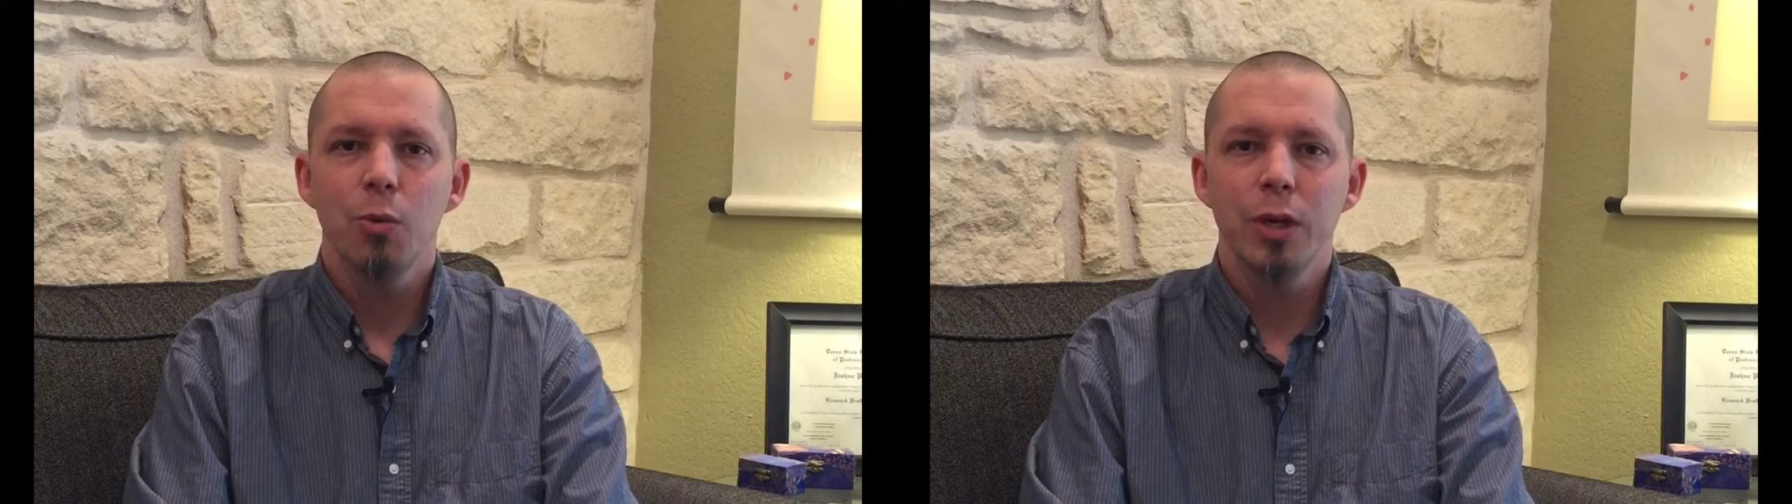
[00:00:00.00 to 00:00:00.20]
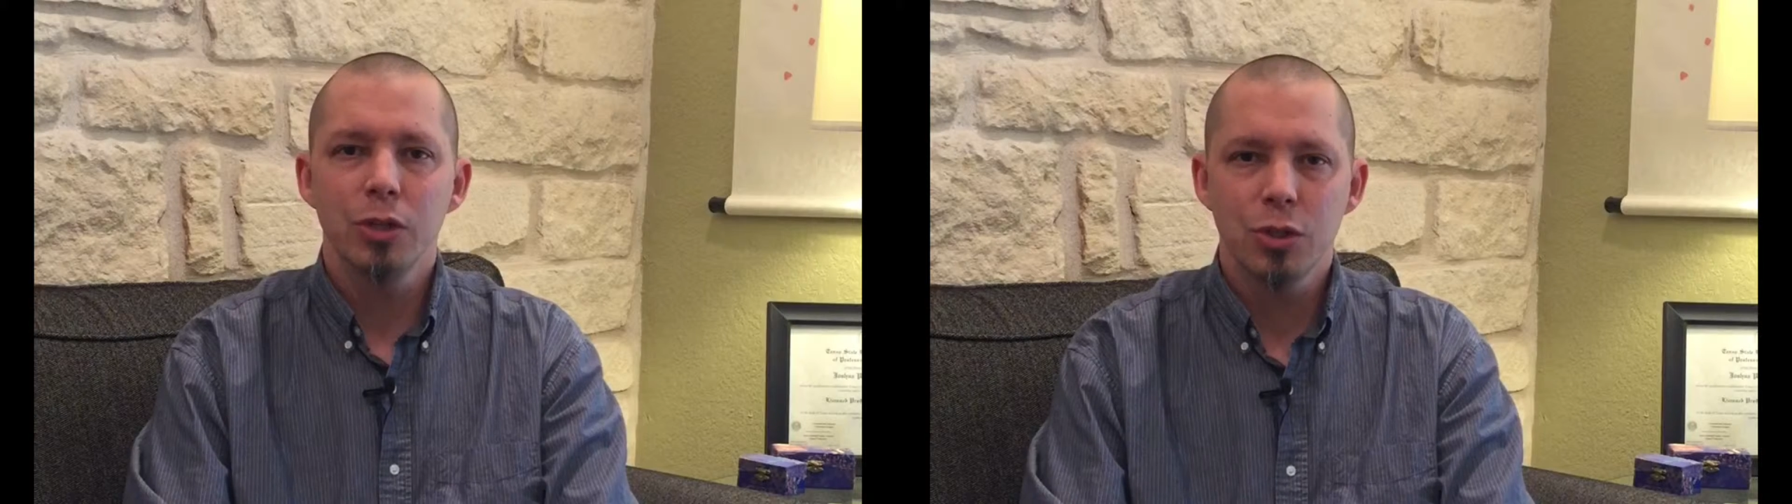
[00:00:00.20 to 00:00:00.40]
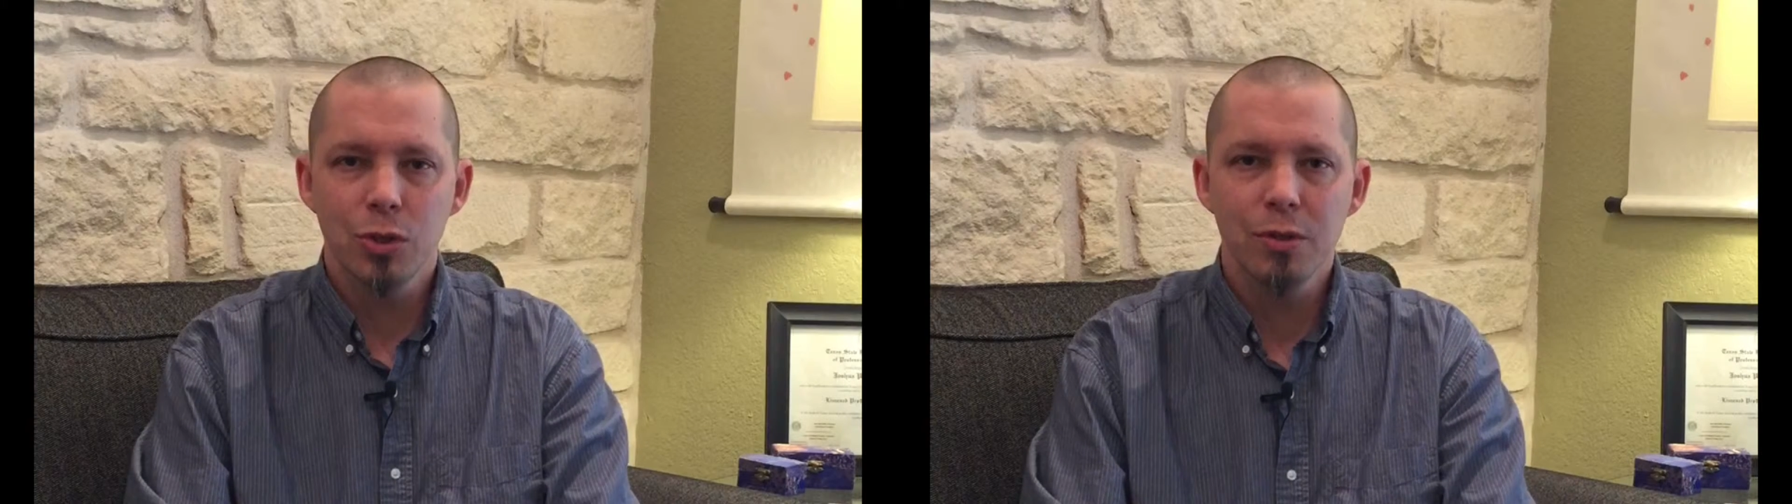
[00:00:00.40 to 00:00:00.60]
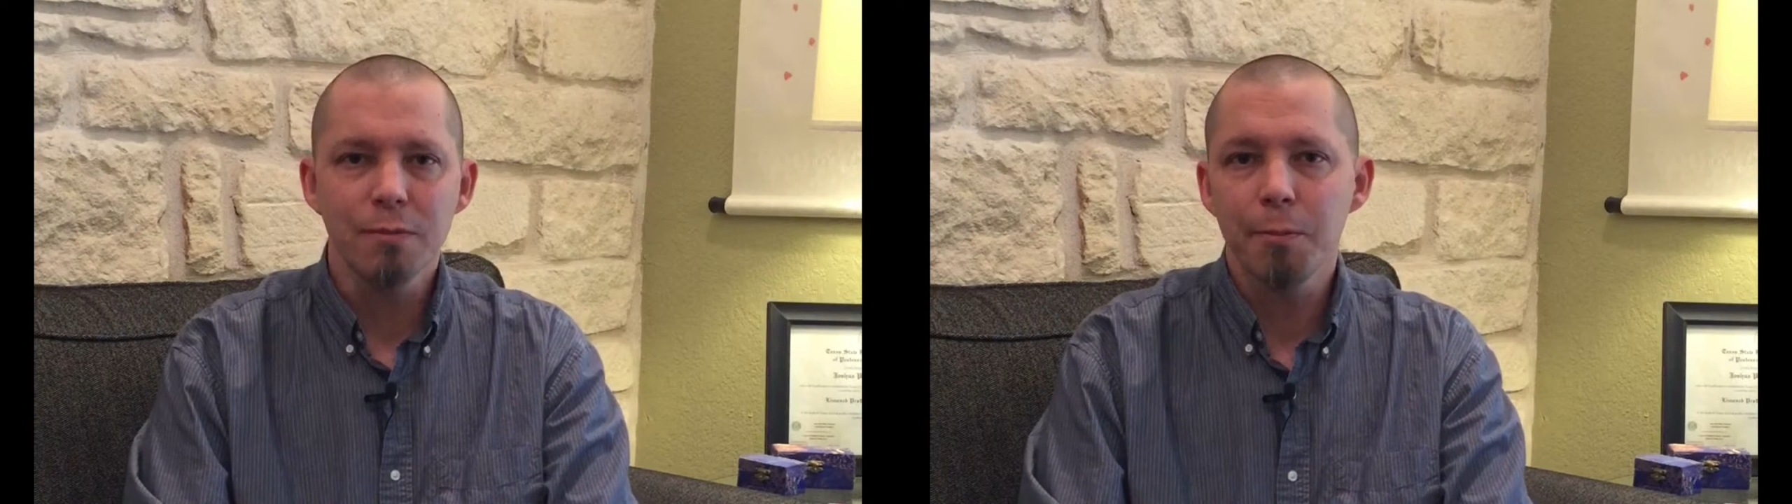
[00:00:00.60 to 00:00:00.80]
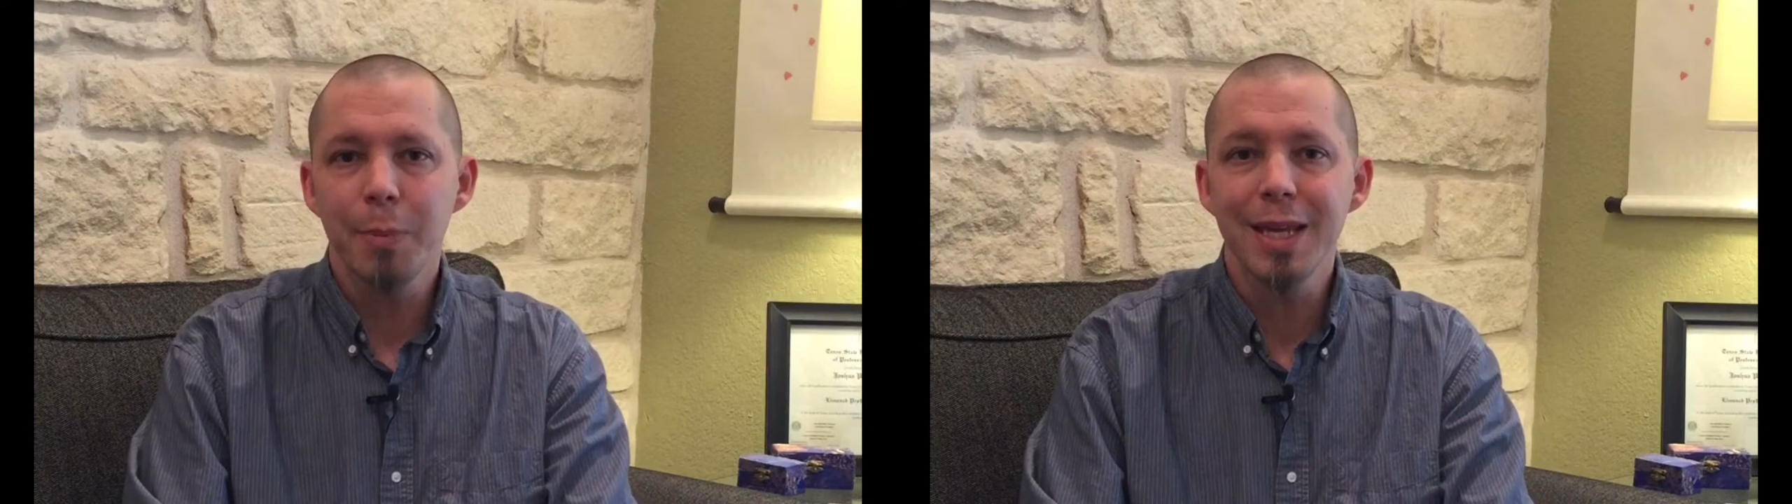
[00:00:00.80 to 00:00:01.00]
we shouldn't
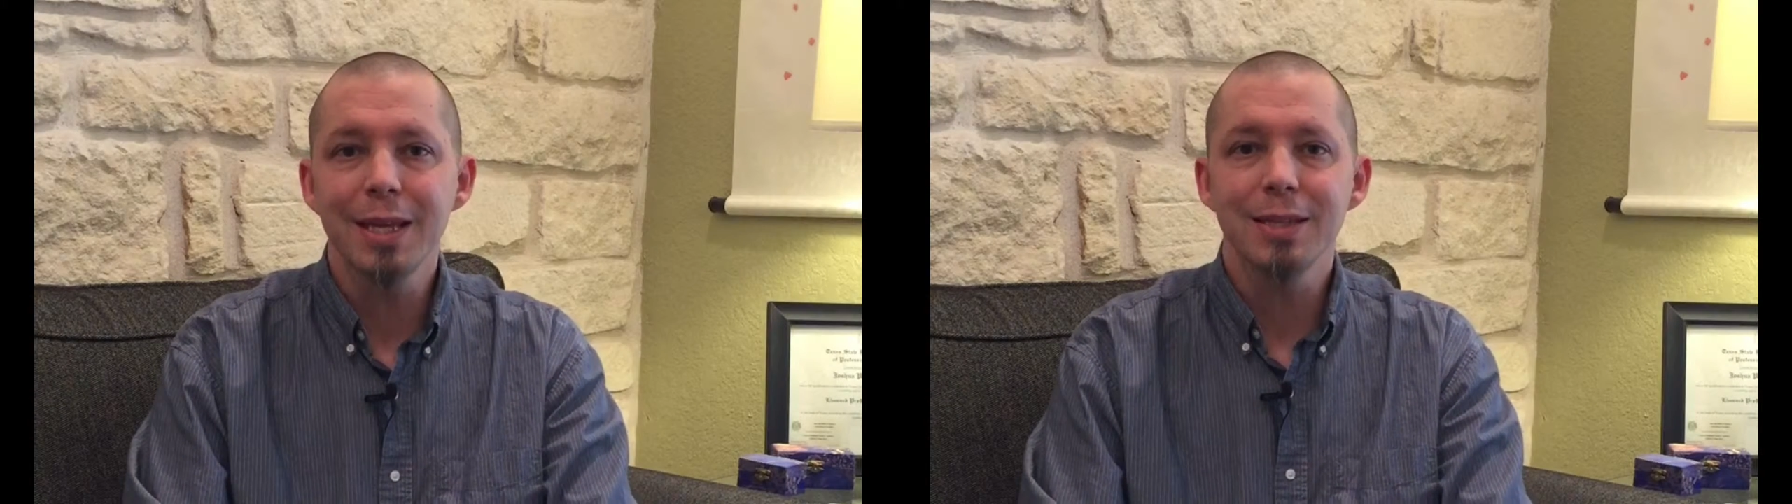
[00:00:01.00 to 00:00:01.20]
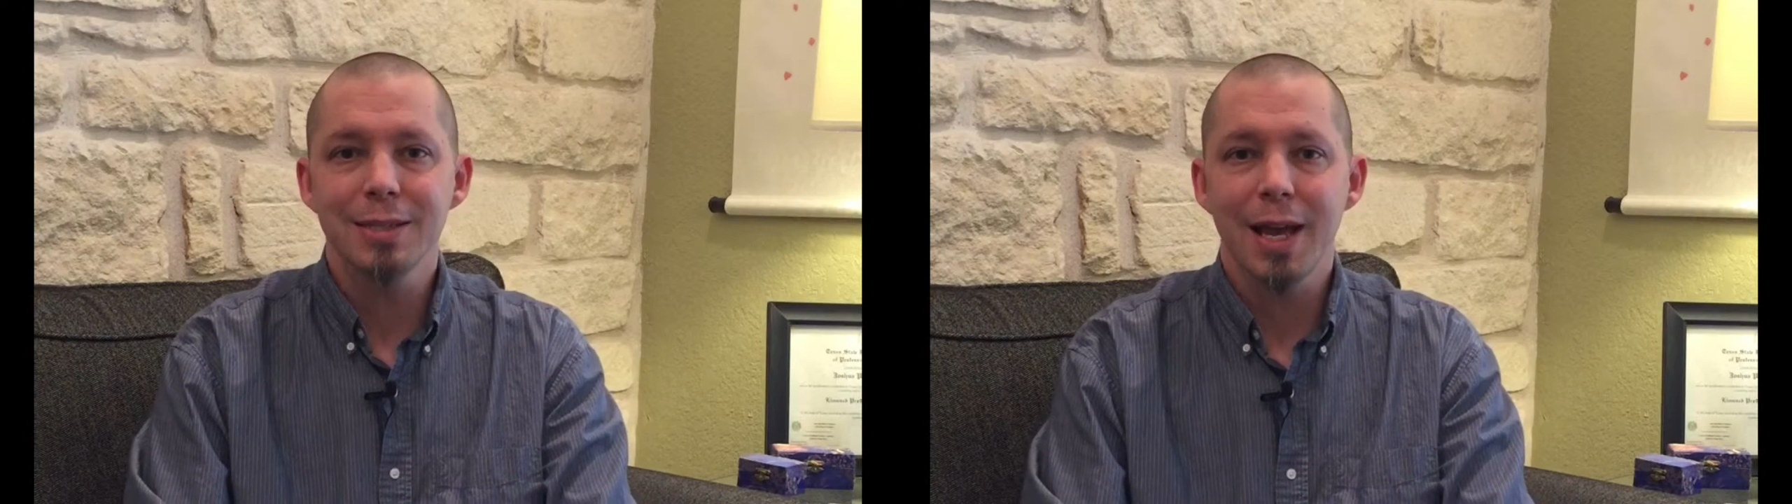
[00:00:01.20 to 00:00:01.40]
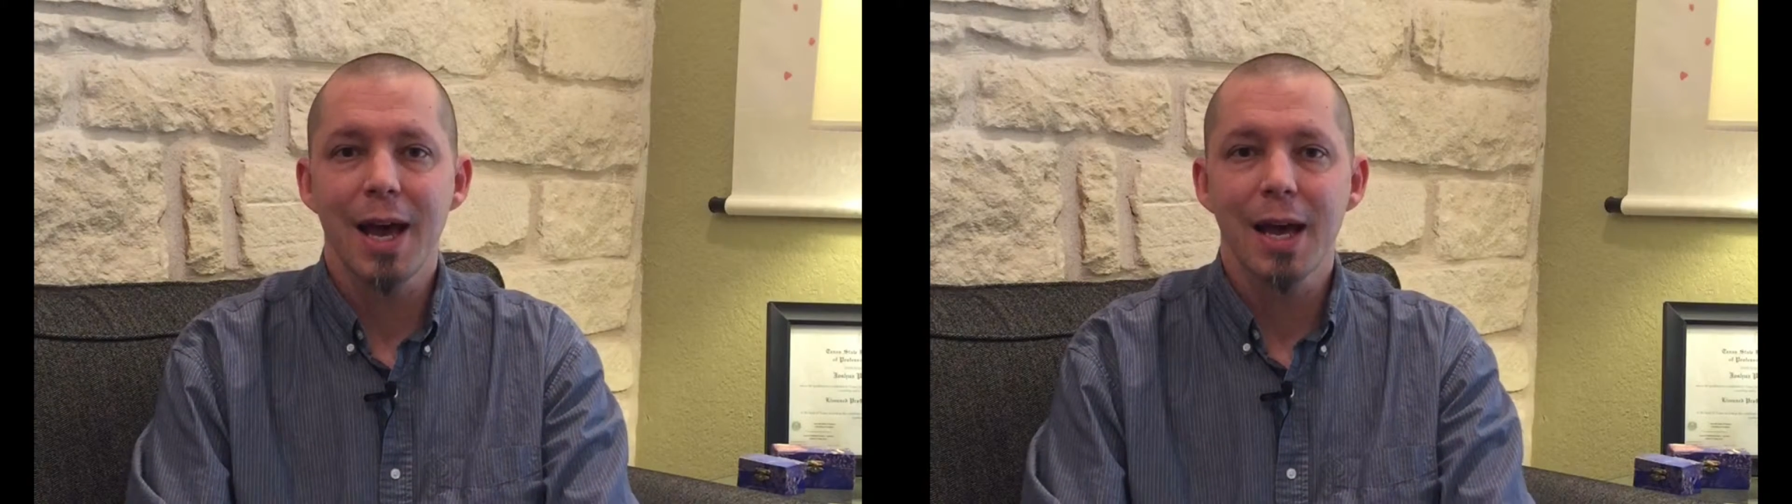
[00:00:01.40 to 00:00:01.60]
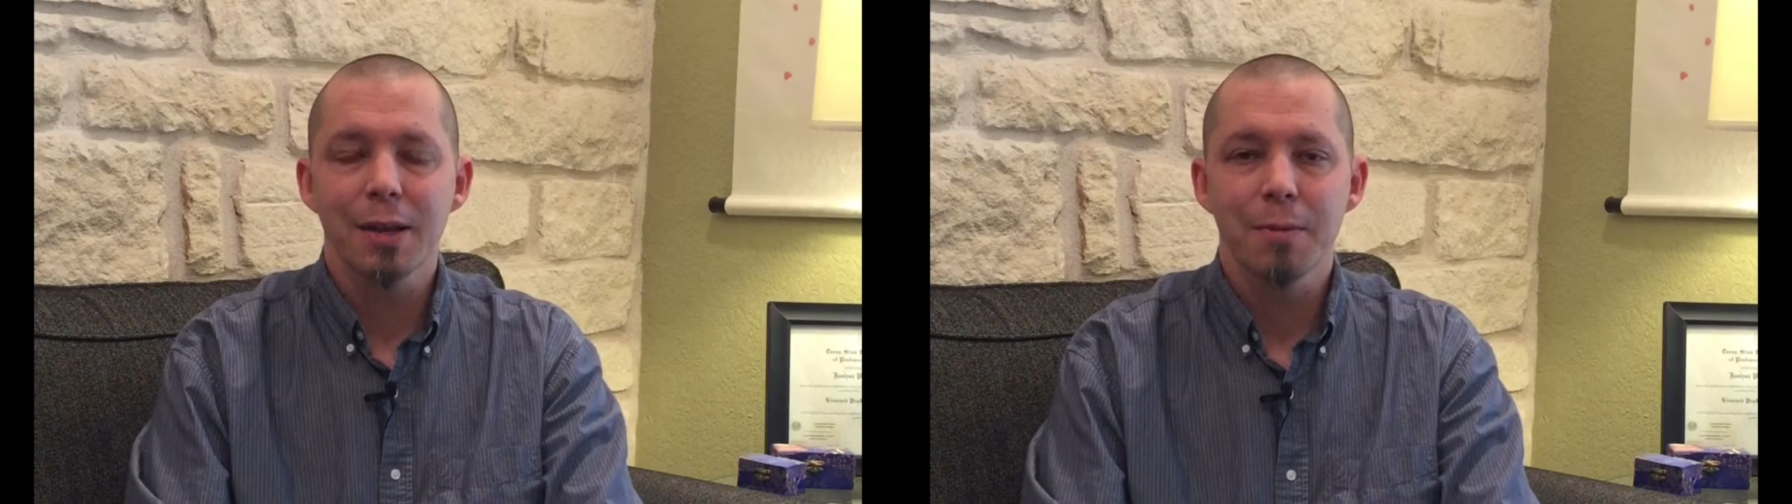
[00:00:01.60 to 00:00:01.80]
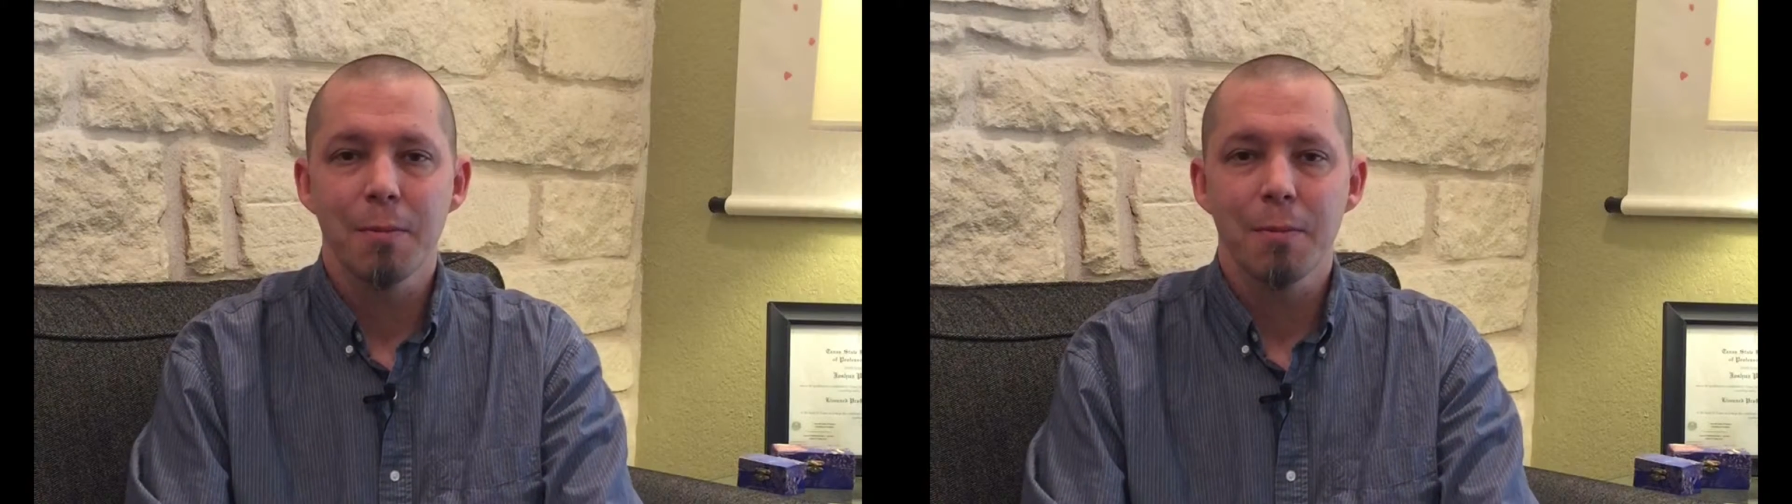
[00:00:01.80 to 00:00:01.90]
be sad.